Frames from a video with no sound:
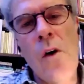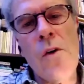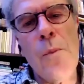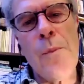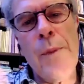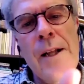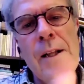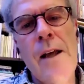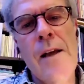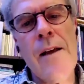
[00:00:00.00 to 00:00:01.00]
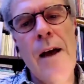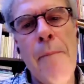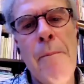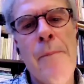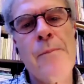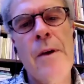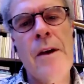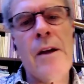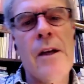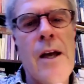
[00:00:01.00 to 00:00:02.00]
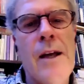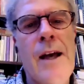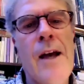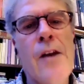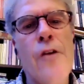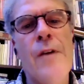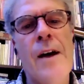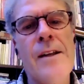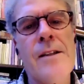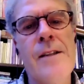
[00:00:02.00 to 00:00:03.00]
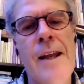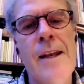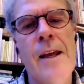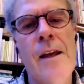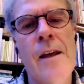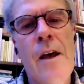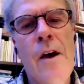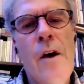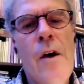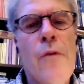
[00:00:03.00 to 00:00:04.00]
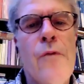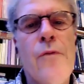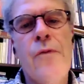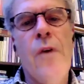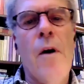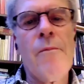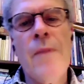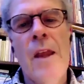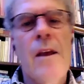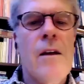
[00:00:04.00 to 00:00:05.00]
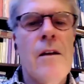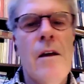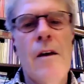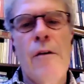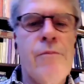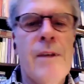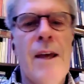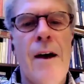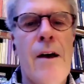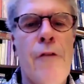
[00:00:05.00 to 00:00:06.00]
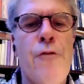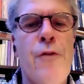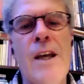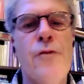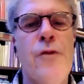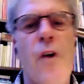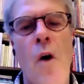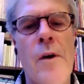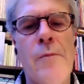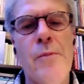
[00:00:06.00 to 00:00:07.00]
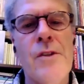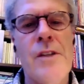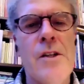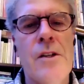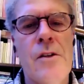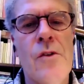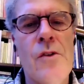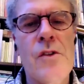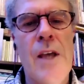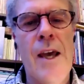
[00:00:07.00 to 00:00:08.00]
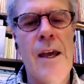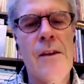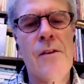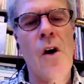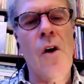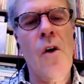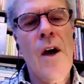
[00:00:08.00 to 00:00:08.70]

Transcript: you build up a kind of understanding from a feed forward position, you could say. So,